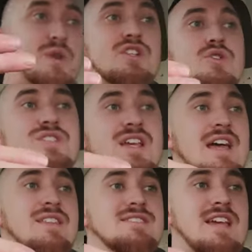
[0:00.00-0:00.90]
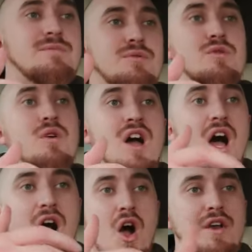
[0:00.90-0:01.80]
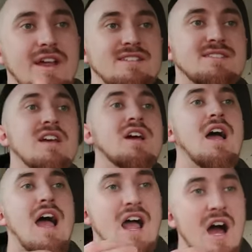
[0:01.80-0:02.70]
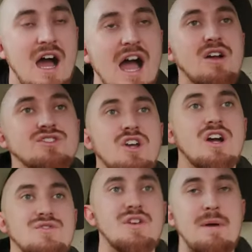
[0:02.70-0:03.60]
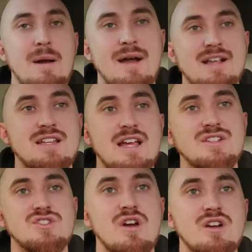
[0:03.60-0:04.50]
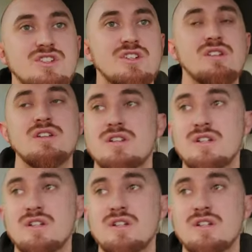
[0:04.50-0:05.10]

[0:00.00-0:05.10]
when you sit at the table are honest. How do you guys feel about mass land destruction?